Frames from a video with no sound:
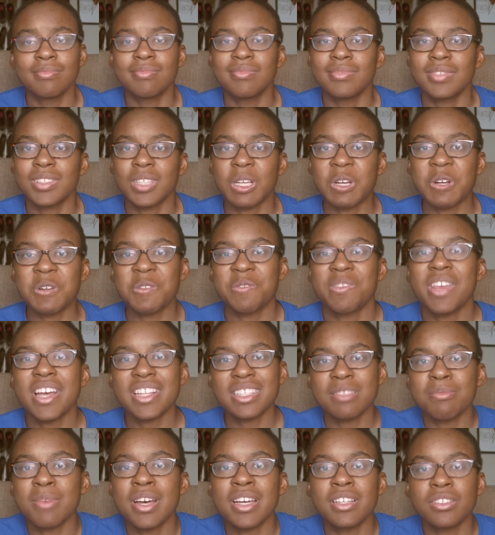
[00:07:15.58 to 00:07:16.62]
So
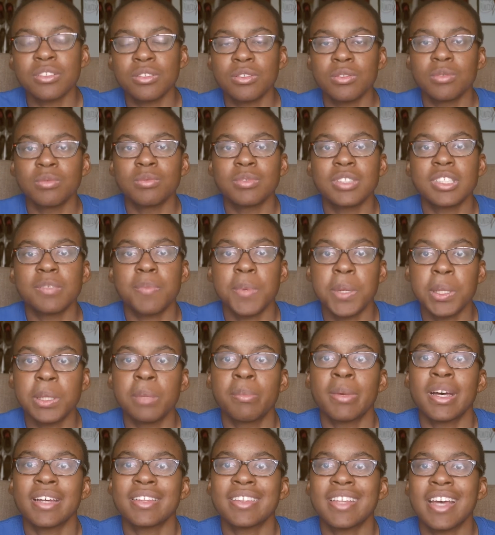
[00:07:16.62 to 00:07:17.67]
that's my little spiel
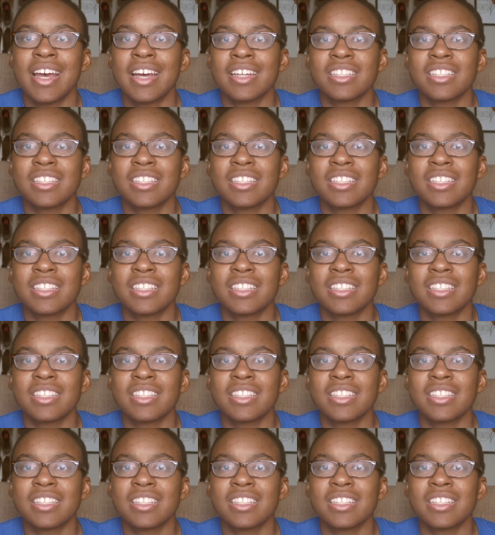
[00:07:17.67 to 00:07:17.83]
about that.